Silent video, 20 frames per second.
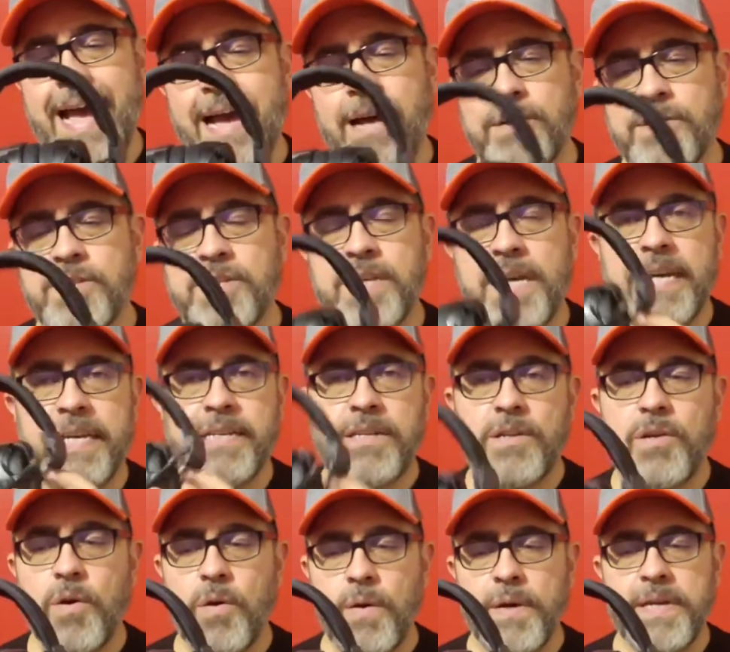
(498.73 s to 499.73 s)
outside
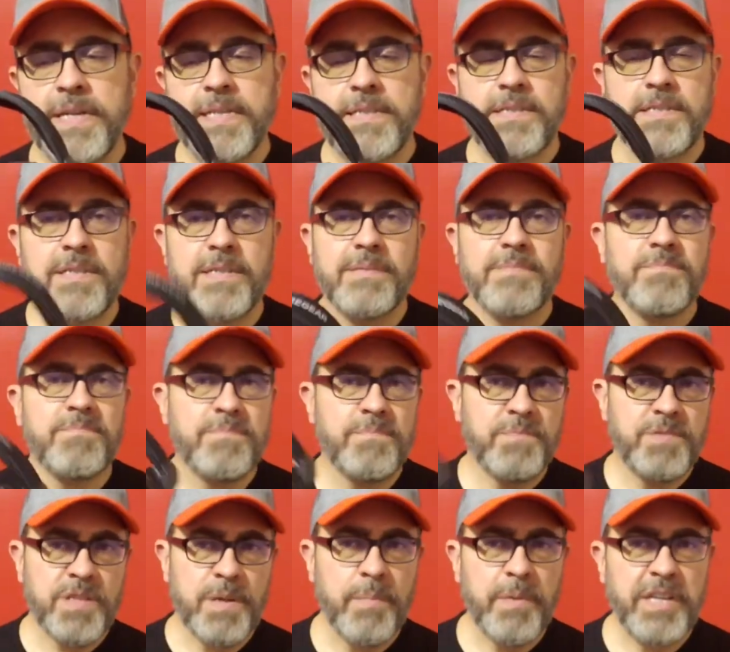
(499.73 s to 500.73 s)
noise,
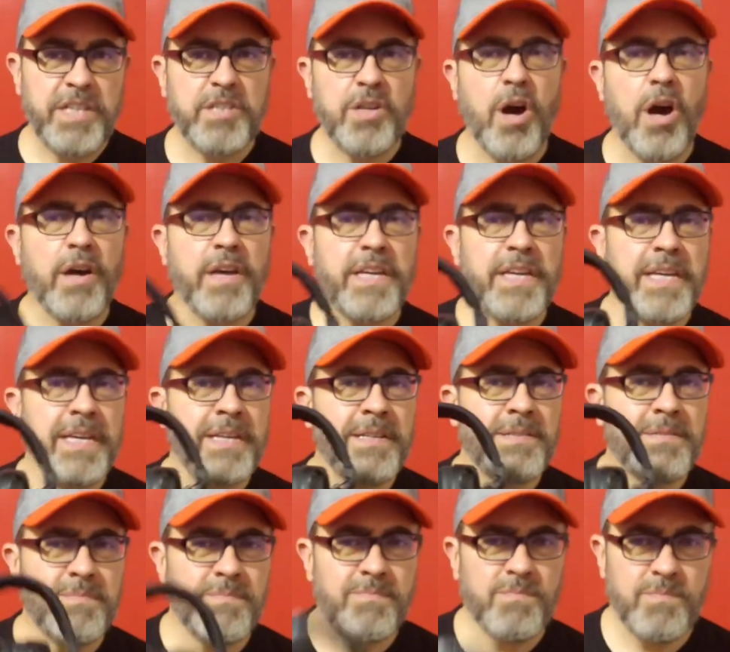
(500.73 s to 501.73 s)
somebody
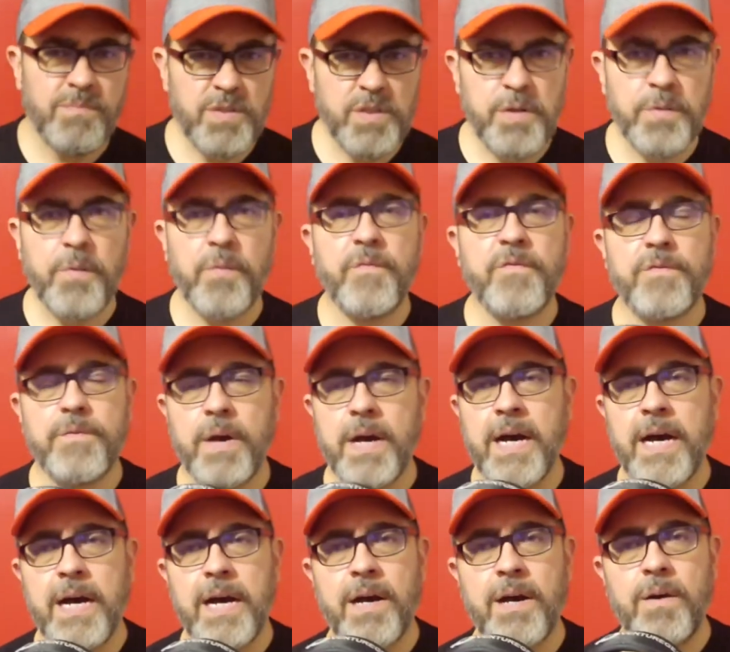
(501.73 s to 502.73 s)
talking, you're
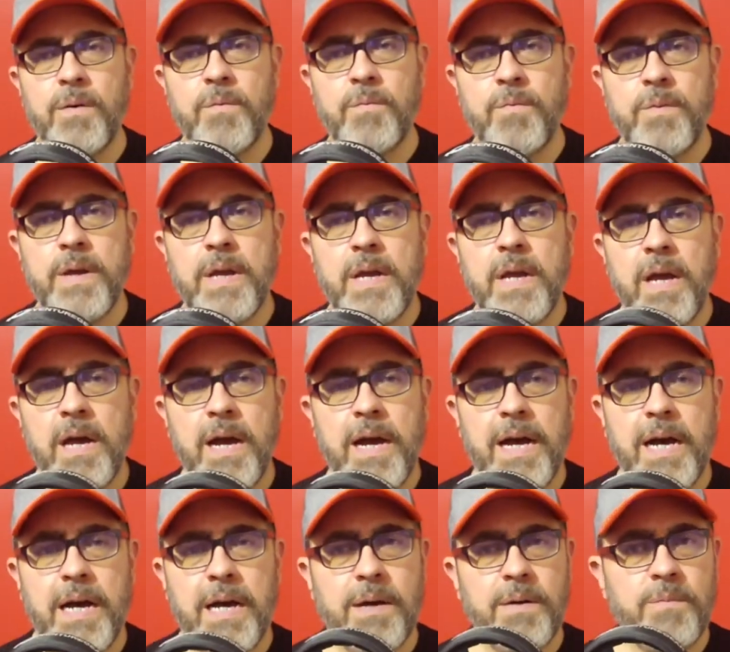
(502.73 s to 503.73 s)

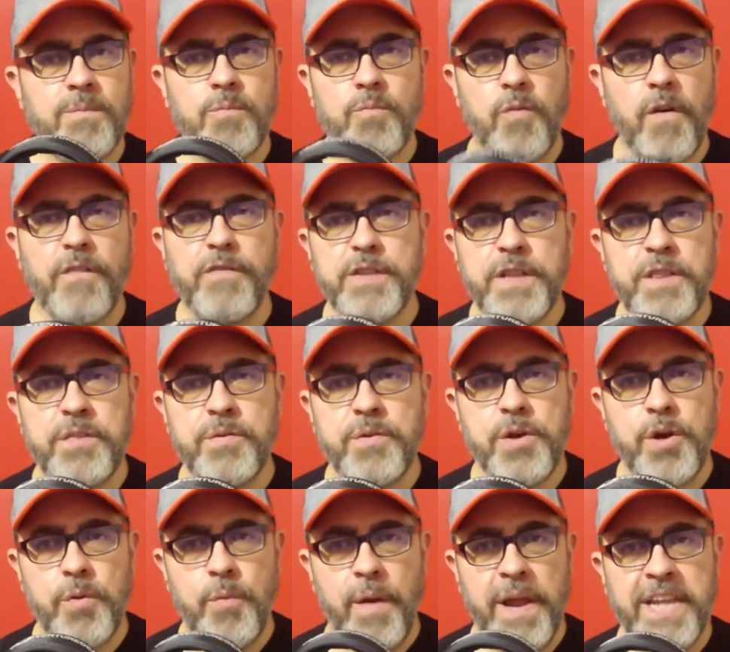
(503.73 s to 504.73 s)
ruffling through
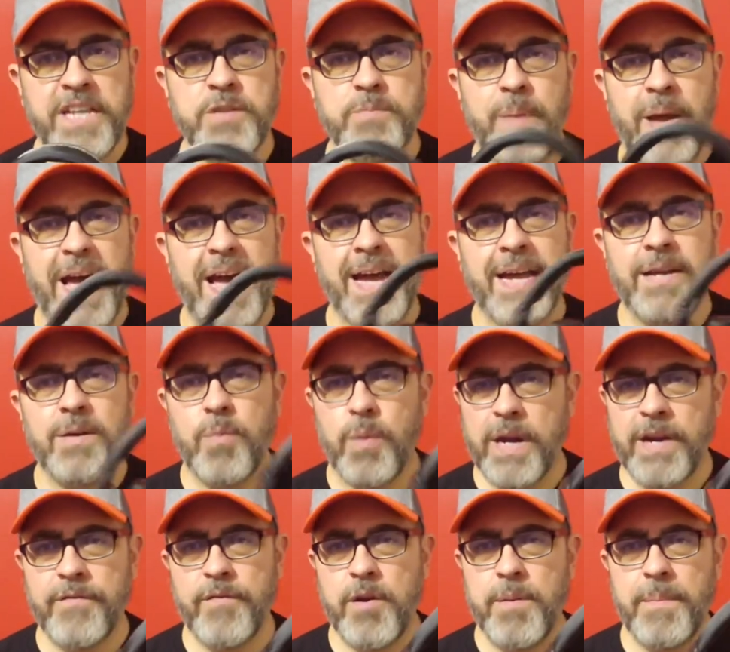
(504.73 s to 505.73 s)
your range bag,
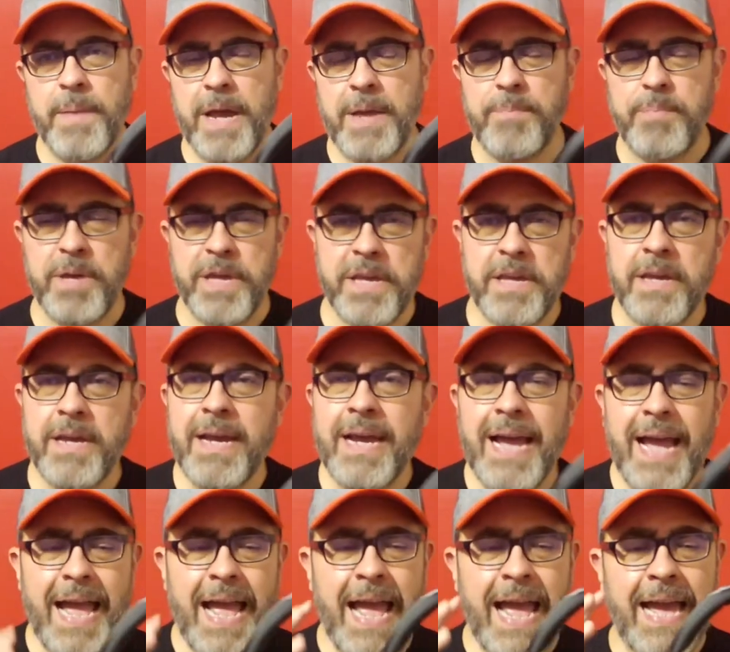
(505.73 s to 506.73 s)
whatever it might be,
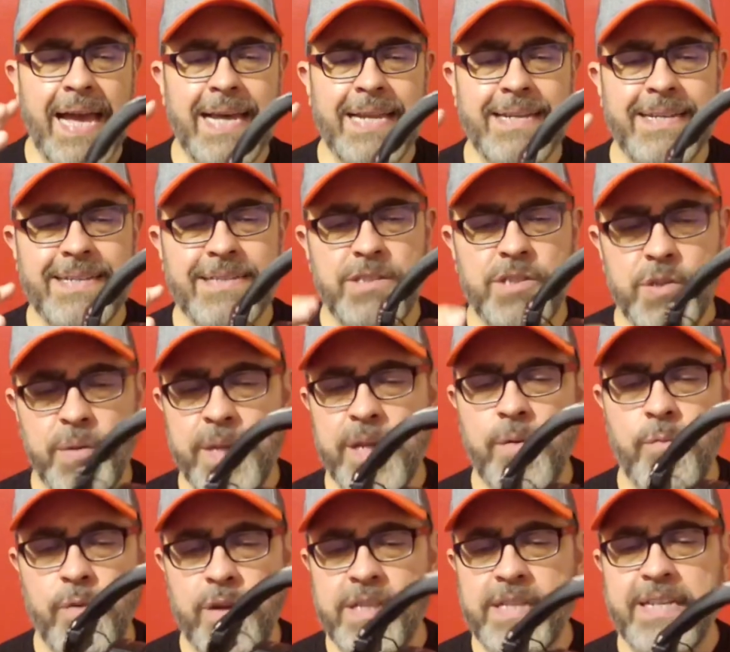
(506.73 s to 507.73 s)
and doing
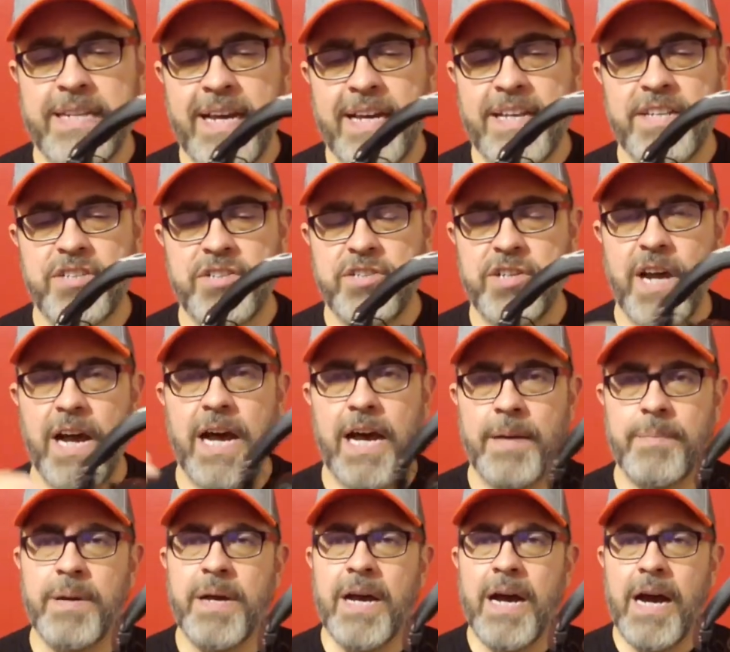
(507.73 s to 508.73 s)
a really nice
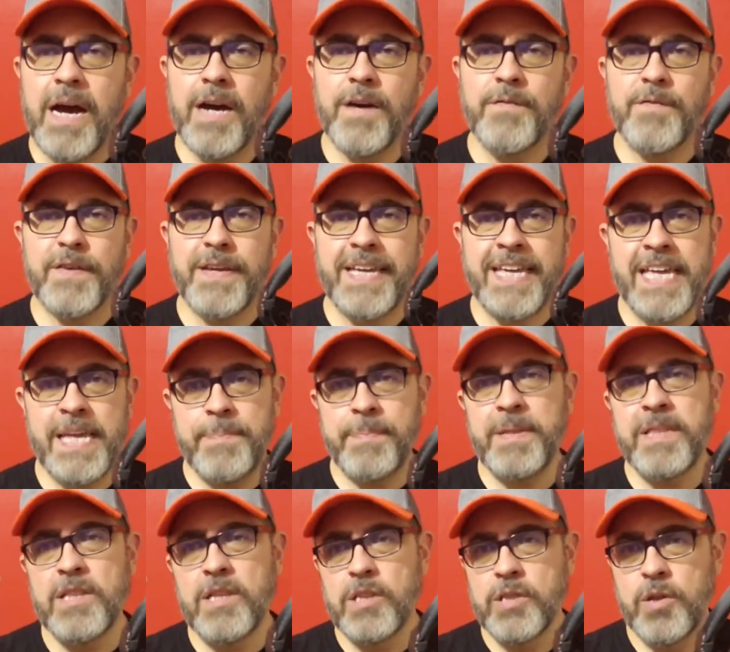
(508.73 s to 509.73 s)
job of
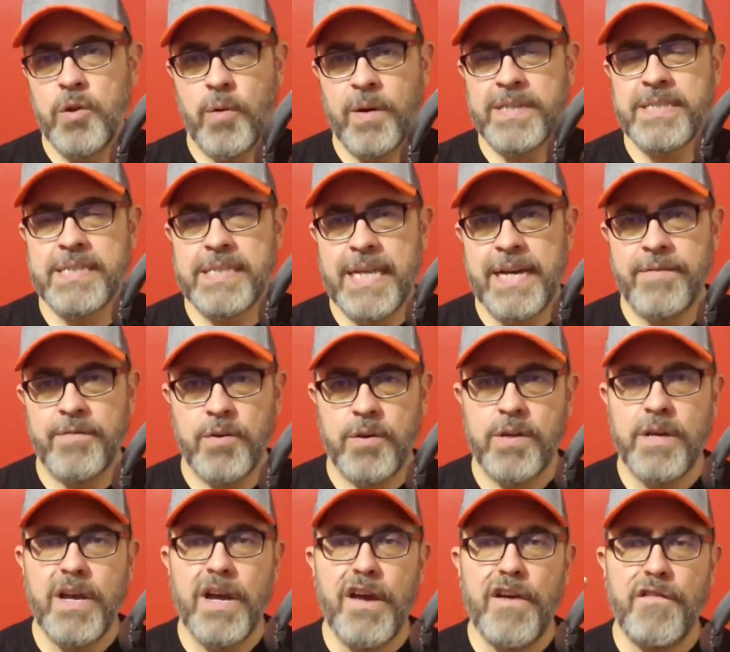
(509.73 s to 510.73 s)
keeping the noise
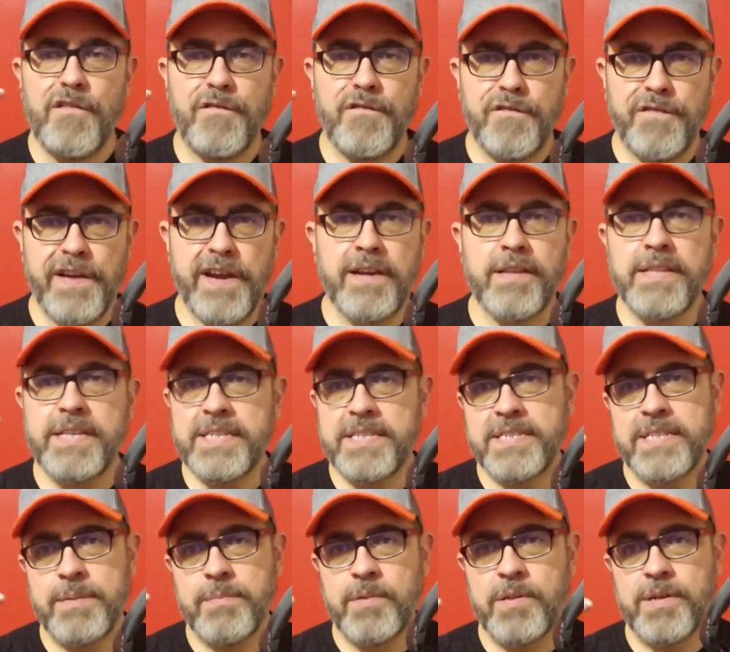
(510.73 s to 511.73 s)
level fairly
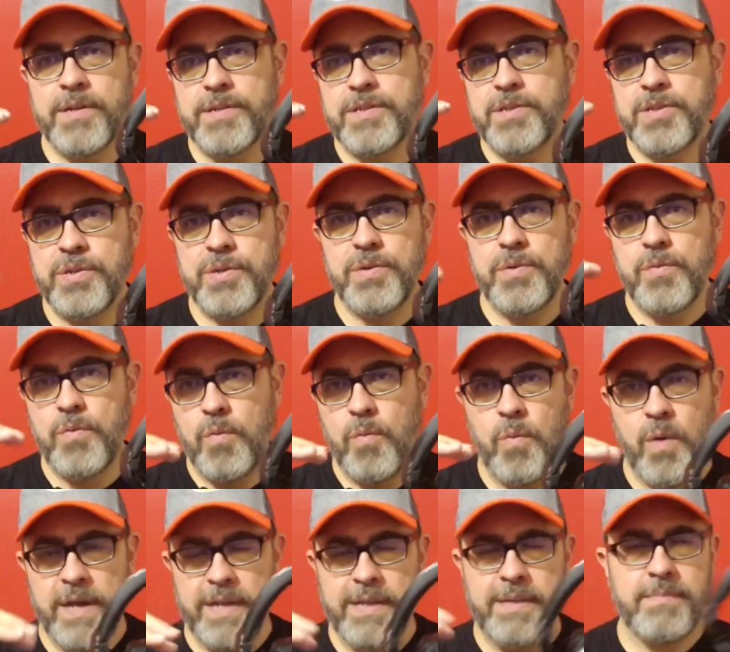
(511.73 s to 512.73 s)
similar to
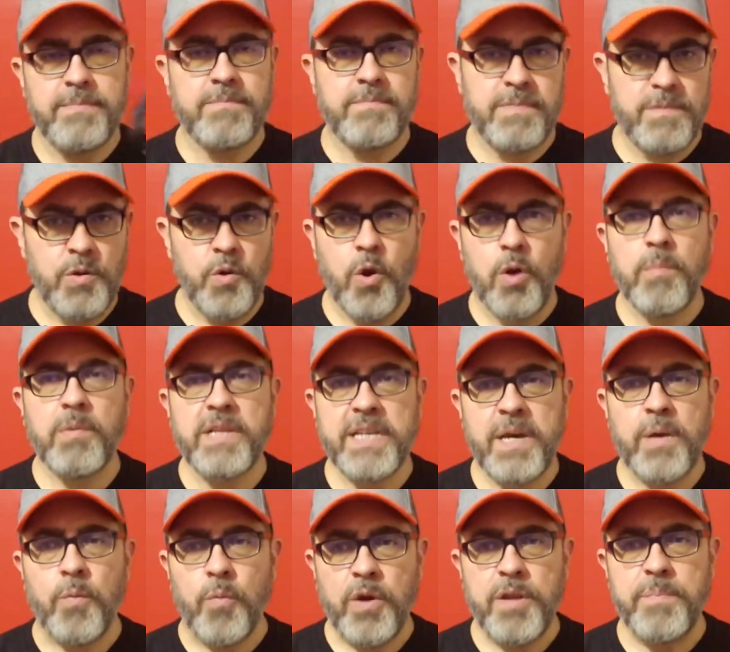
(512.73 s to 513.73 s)
what normally
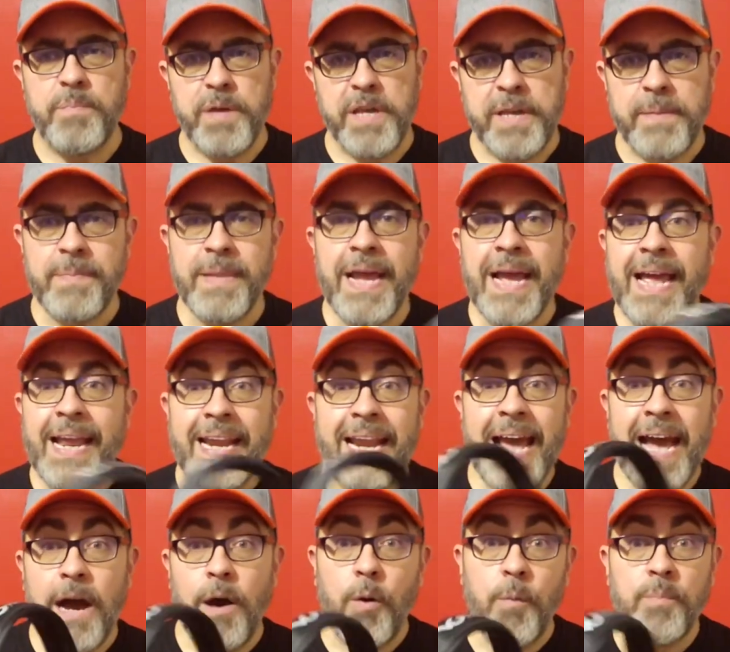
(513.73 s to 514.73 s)
it would be.
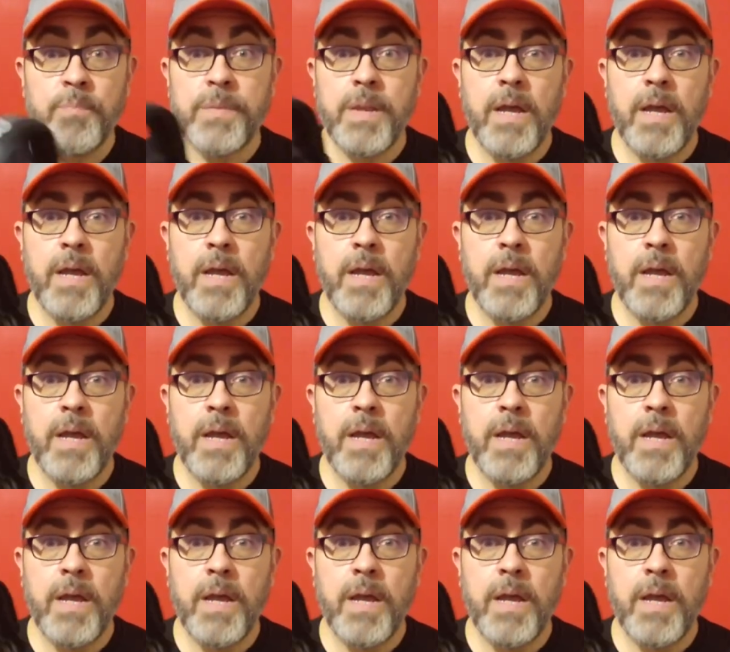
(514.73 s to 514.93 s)
Now,